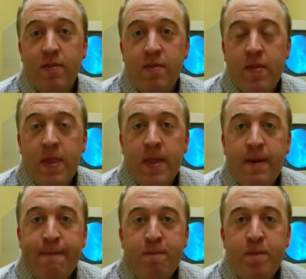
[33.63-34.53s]
So you,
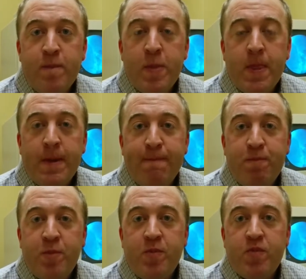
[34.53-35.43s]
you got like a better
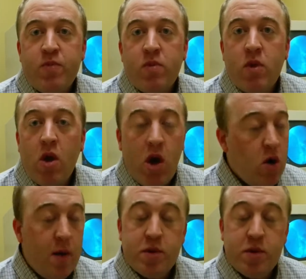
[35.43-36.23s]
doctor-patient relationship?